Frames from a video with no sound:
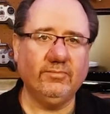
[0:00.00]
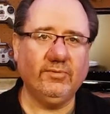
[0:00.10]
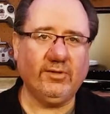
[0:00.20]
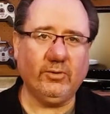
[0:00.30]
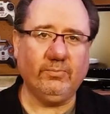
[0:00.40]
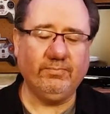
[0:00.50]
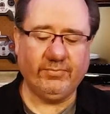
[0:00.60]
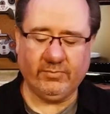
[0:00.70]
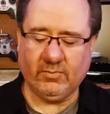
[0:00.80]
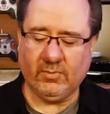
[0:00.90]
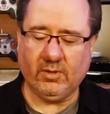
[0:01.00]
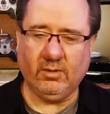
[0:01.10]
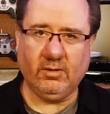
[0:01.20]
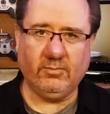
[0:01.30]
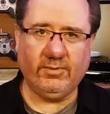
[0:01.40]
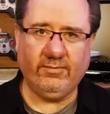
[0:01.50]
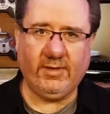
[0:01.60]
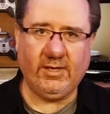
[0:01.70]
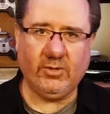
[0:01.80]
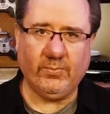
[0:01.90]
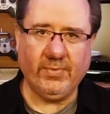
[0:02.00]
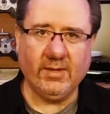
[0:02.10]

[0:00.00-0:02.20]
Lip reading: So on with the video.